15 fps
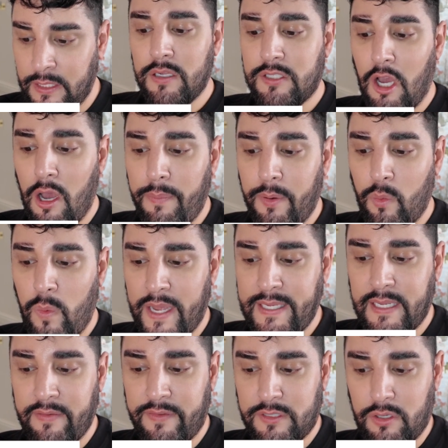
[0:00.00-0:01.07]
A top
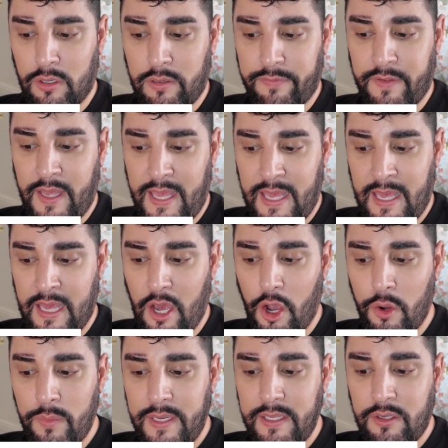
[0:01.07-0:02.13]
wedding photographer here
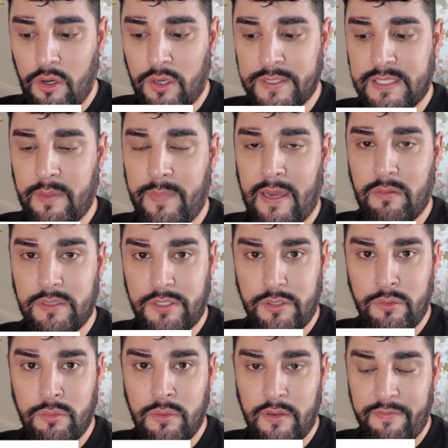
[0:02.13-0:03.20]
only costs about
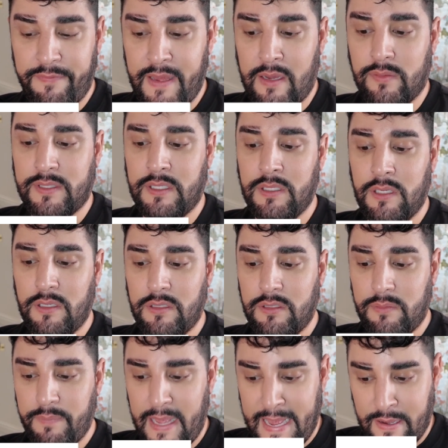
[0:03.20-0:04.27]

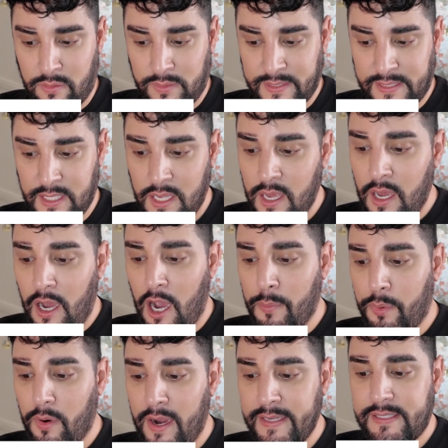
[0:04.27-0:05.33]
£2,000.
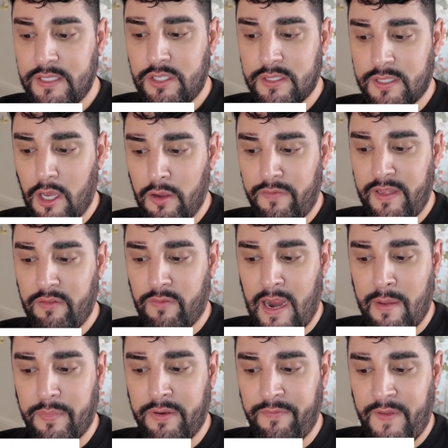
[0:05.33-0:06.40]
Our price is just overly
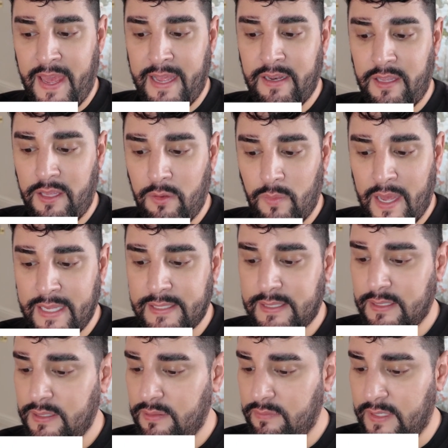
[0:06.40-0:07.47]
rampant there in the
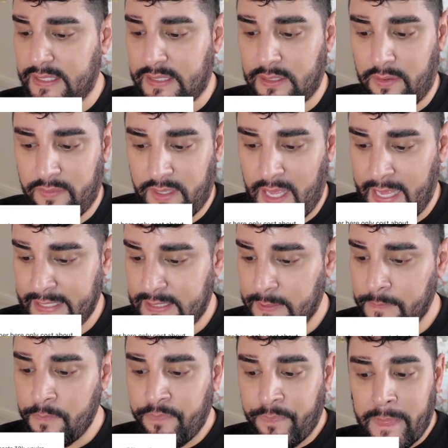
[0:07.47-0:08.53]
US. That's not the case.
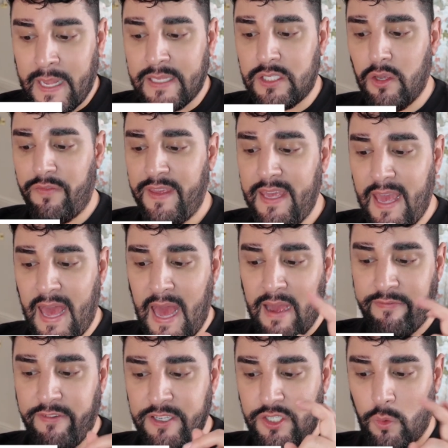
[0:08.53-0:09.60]
So if the
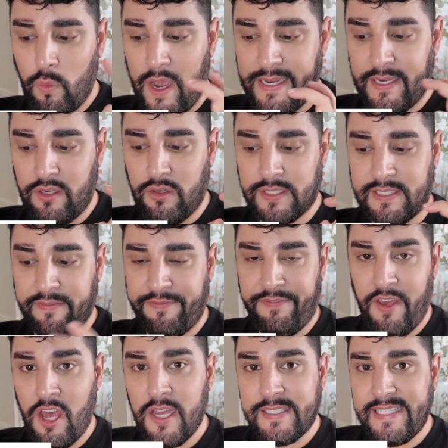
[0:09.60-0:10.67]
average wedding costs
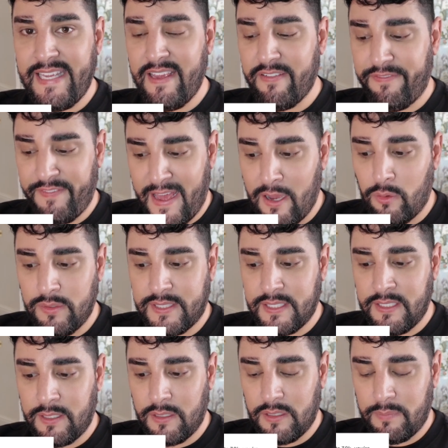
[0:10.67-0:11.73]

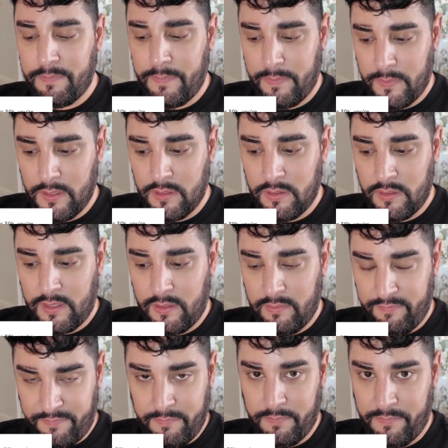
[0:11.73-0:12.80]

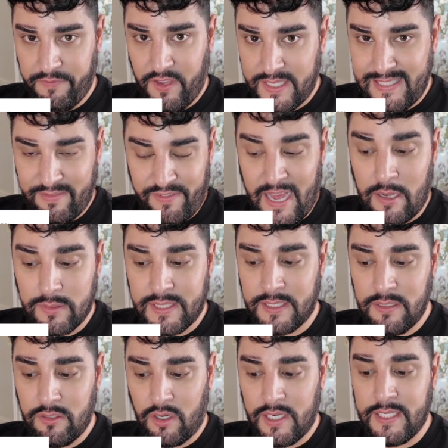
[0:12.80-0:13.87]

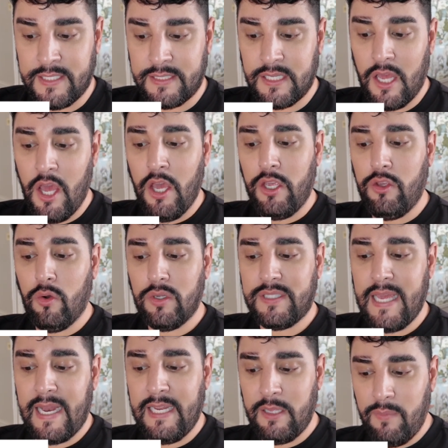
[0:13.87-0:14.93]
$30,000, you're
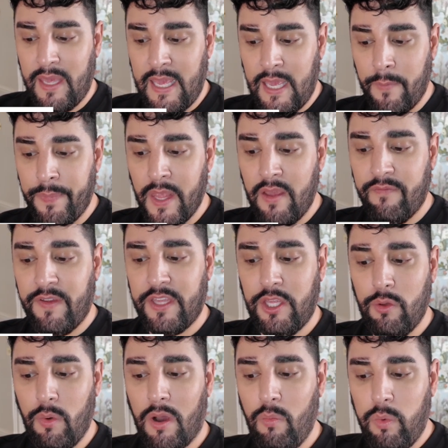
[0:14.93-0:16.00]
telling me that
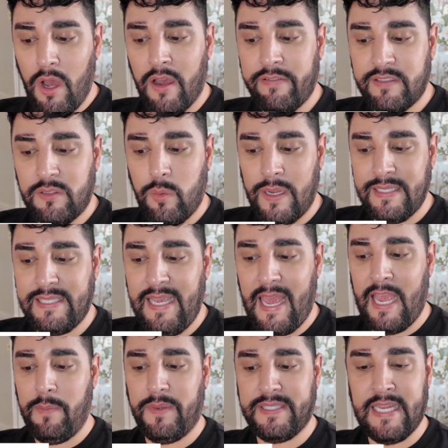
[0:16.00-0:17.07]
you are worth
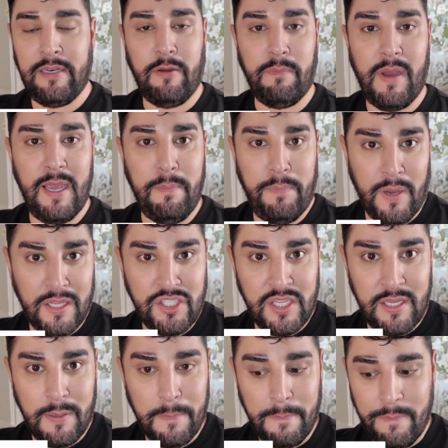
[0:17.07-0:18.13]
28% of my
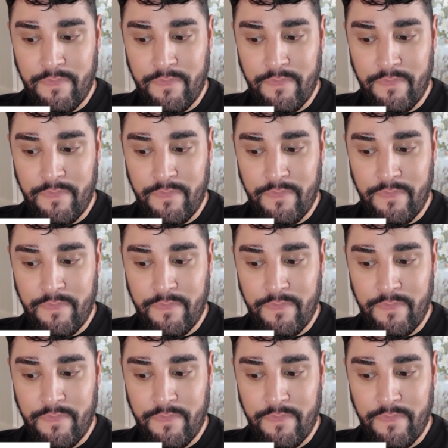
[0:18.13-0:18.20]
budget.